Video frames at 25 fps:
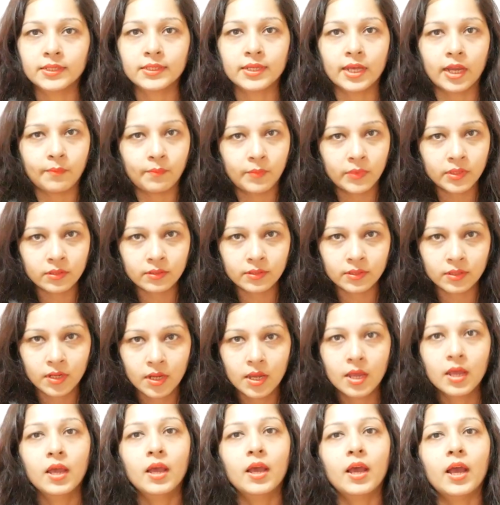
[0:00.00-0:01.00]
assignments
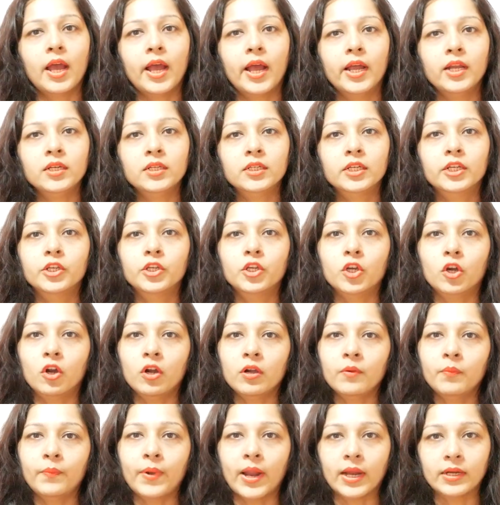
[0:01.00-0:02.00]
and
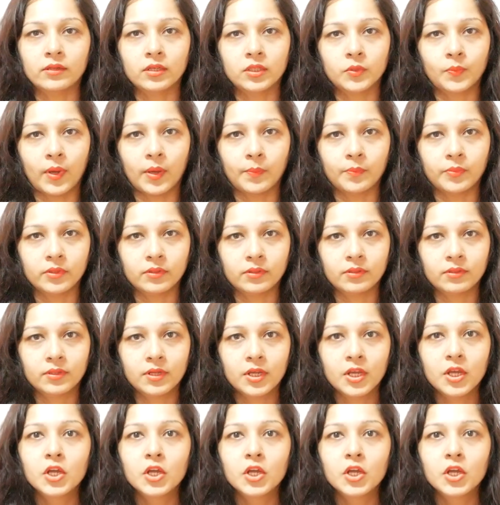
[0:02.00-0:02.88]
your practice papers.